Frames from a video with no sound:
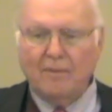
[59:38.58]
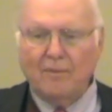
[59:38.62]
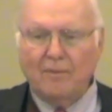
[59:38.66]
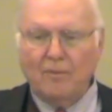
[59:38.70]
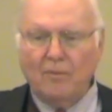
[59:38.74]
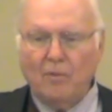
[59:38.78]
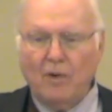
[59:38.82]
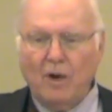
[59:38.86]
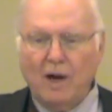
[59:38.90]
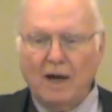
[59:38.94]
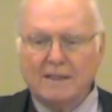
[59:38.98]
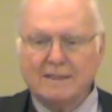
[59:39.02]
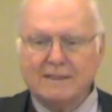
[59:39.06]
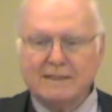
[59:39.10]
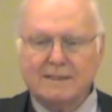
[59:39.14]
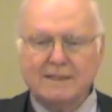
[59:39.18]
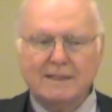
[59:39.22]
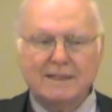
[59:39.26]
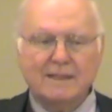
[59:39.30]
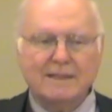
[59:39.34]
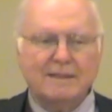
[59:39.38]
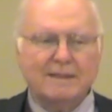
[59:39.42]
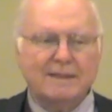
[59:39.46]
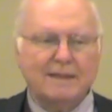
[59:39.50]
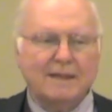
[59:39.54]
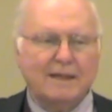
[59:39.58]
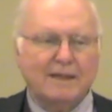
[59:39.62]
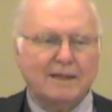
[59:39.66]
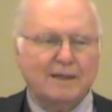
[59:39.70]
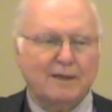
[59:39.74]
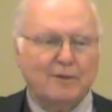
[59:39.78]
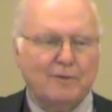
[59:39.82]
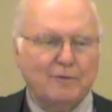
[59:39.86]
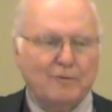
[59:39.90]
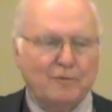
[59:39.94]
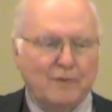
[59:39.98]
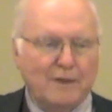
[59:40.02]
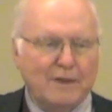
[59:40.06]
Washington had
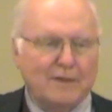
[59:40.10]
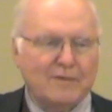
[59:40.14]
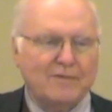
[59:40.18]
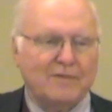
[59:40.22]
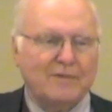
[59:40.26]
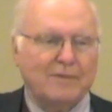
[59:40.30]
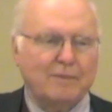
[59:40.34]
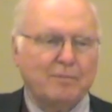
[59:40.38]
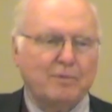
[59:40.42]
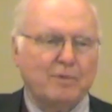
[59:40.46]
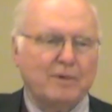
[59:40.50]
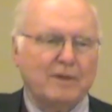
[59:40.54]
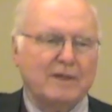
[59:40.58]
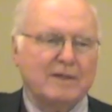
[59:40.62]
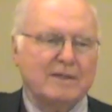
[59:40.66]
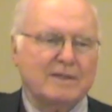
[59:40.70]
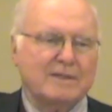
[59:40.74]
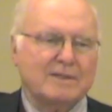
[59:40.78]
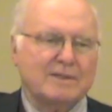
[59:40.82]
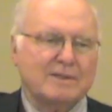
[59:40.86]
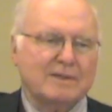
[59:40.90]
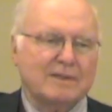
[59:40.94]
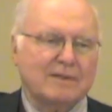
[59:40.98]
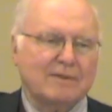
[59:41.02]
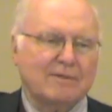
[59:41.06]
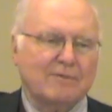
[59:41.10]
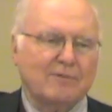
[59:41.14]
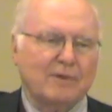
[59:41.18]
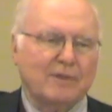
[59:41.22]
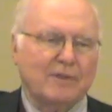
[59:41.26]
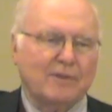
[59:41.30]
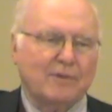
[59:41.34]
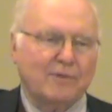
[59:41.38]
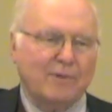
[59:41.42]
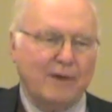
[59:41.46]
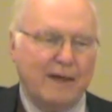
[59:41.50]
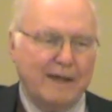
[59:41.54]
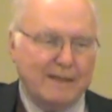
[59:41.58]
convinced the British
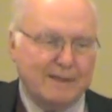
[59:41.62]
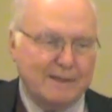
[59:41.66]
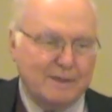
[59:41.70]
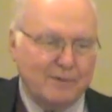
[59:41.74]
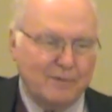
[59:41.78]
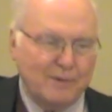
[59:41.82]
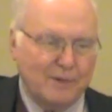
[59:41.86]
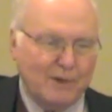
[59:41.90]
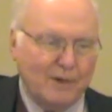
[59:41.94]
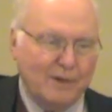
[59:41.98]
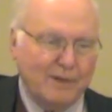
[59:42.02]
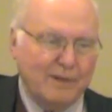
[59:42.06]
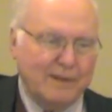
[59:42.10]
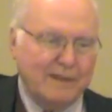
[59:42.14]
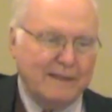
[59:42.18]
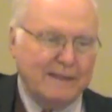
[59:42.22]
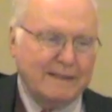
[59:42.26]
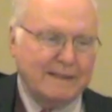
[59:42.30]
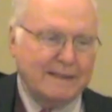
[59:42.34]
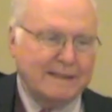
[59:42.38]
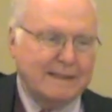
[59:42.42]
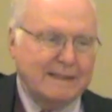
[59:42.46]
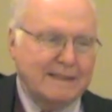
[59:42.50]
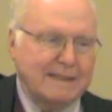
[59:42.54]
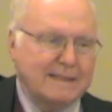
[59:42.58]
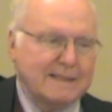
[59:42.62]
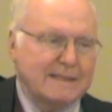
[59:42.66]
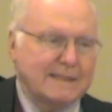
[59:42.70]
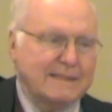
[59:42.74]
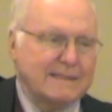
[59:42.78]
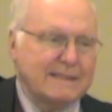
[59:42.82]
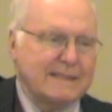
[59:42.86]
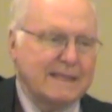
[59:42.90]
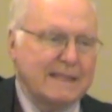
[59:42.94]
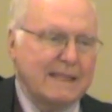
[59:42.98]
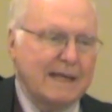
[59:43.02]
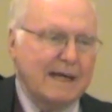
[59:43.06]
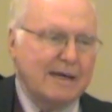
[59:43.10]
with great difficulty that they needed to
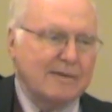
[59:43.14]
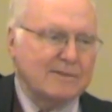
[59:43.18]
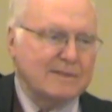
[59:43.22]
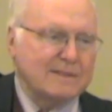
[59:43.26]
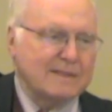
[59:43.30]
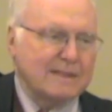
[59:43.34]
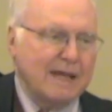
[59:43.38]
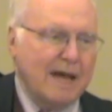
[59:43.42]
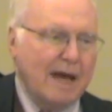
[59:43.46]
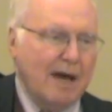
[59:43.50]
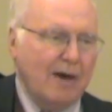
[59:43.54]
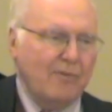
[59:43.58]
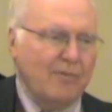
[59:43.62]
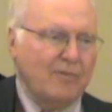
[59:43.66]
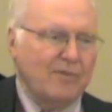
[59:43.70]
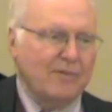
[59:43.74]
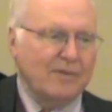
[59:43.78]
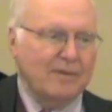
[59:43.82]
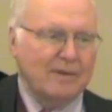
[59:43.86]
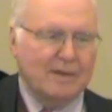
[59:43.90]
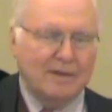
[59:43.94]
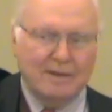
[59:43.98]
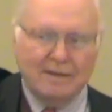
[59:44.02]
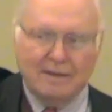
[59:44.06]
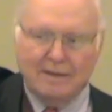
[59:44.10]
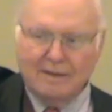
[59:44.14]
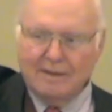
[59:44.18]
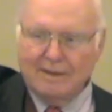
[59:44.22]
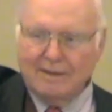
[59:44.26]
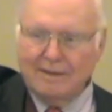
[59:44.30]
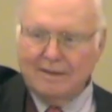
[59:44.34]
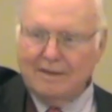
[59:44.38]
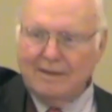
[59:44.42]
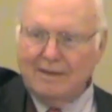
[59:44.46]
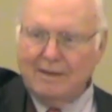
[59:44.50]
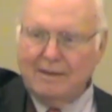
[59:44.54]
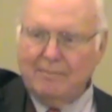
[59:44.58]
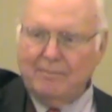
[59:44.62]
send out scouts
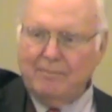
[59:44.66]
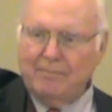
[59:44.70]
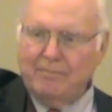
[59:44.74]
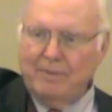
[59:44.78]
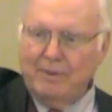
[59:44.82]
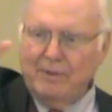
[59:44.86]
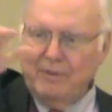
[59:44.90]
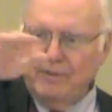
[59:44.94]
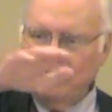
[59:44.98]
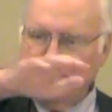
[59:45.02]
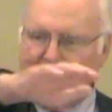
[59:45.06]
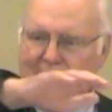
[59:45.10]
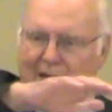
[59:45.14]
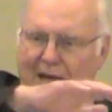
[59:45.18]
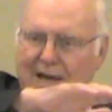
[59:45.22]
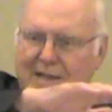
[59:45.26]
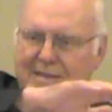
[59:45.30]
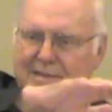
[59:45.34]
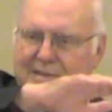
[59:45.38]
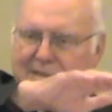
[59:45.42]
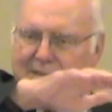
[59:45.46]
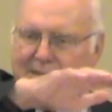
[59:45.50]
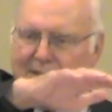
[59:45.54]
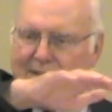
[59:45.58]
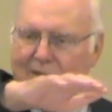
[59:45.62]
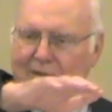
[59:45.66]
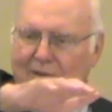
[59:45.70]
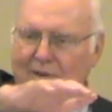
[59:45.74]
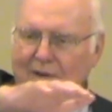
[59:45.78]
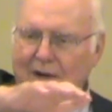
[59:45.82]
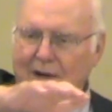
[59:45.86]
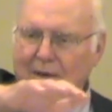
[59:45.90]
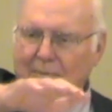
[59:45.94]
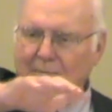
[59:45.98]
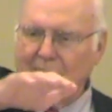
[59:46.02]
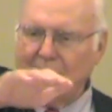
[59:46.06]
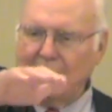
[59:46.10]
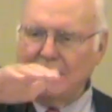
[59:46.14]
on both sides of the
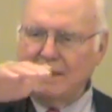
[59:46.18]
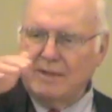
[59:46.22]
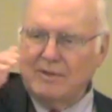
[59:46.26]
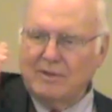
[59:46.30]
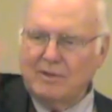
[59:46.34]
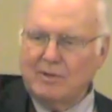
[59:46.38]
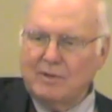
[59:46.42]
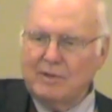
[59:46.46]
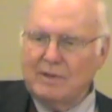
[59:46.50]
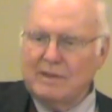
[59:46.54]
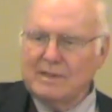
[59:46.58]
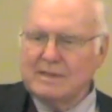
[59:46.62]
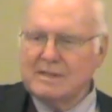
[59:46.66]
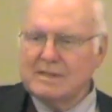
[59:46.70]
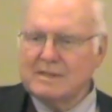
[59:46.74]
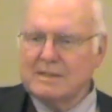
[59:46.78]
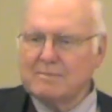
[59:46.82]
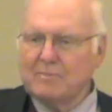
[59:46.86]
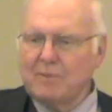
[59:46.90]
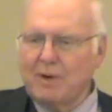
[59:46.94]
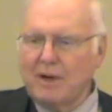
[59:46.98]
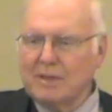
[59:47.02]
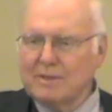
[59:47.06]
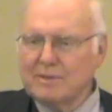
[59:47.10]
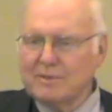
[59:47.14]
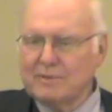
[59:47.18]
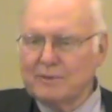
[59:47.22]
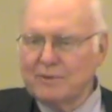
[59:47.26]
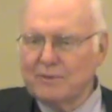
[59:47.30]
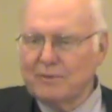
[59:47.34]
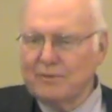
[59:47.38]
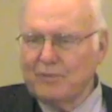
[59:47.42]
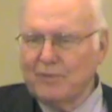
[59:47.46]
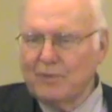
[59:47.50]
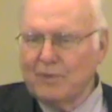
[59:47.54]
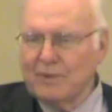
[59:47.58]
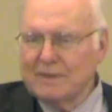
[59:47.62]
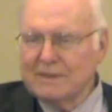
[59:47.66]
army. You couldn't just march through the
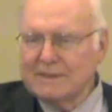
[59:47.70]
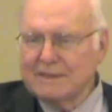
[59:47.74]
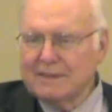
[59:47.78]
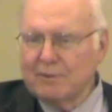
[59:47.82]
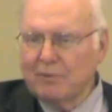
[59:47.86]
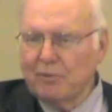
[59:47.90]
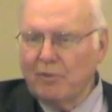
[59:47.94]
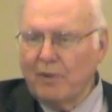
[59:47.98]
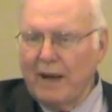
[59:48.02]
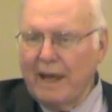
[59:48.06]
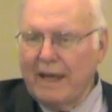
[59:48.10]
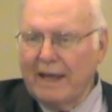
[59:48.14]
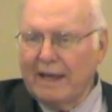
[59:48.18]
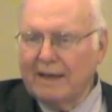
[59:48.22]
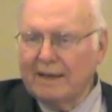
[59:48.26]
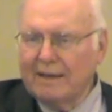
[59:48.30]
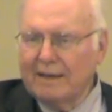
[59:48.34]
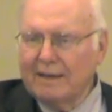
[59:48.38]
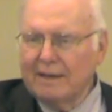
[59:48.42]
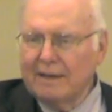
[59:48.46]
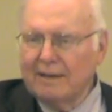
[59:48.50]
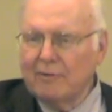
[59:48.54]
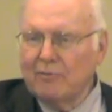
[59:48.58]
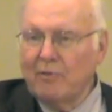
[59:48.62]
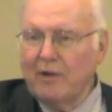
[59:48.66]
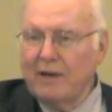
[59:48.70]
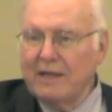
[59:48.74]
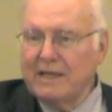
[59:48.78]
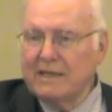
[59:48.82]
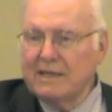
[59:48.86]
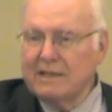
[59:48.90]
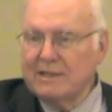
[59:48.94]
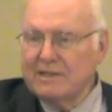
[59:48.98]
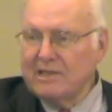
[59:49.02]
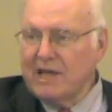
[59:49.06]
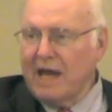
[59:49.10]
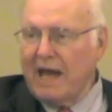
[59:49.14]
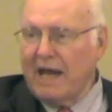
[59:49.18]
forest in rank, in
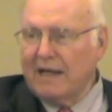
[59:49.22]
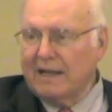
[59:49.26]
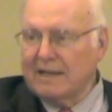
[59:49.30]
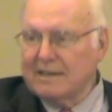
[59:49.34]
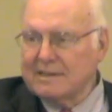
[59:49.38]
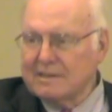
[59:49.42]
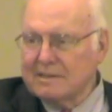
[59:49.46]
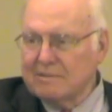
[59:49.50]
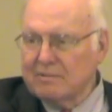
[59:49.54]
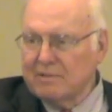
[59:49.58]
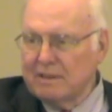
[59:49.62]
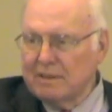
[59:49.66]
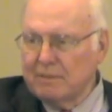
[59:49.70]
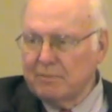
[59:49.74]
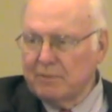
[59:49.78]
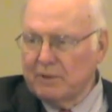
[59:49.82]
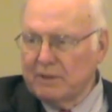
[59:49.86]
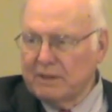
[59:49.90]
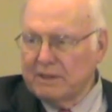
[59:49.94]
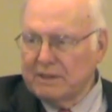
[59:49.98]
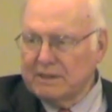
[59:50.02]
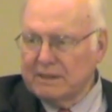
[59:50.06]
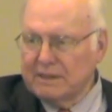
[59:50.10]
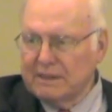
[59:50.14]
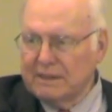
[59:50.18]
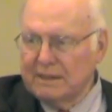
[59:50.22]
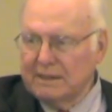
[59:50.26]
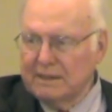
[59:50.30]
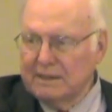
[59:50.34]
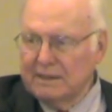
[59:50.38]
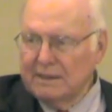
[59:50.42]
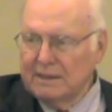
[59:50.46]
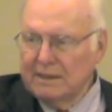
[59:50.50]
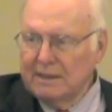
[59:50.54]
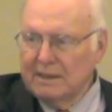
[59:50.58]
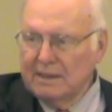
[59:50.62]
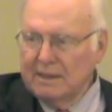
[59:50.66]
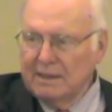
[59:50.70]
red jackets, the way the British did,
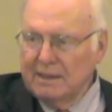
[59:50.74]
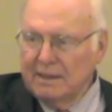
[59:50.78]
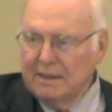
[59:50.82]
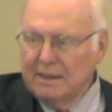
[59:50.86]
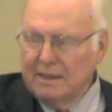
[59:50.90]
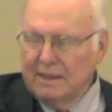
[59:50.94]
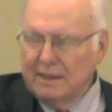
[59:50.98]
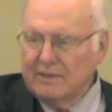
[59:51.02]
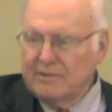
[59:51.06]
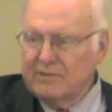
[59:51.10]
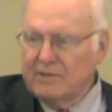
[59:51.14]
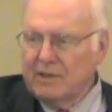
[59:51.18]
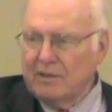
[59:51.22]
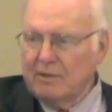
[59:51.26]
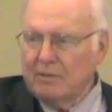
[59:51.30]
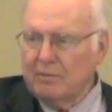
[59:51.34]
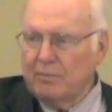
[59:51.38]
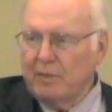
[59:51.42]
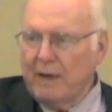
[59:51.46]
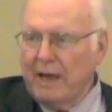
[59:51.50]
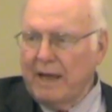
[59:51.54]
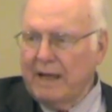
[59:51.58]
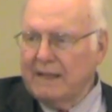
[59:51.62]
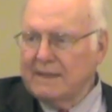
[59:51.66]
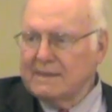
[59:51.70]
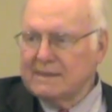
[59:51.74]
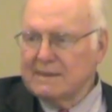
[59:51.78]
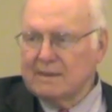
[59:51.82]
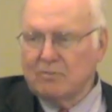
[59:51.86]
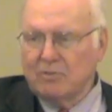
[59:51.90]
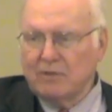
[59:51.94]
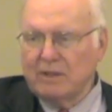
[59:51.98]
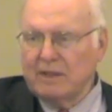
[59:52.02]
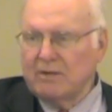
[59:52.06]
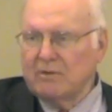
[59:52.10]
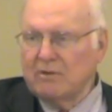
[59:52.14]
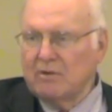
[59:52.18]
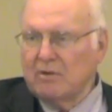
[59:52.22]
And General Braddock said,
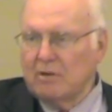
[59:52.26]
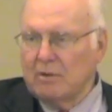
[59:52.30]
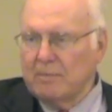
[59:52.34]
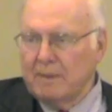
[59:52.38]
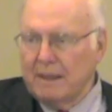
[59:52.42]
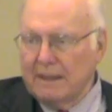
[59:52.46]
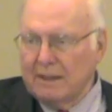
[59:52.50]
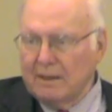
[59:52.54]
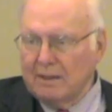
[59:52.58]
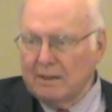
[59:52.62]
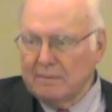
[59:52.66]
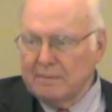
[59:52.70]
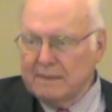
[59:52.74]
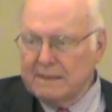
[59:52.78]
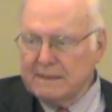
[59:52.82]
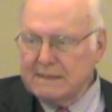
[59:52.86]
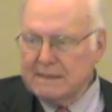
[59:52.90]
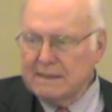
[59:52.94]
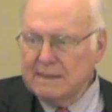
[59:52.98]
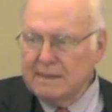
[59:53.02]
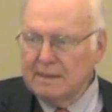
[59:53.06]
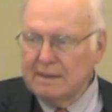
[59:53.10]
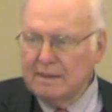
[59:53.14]
what do you know about armies?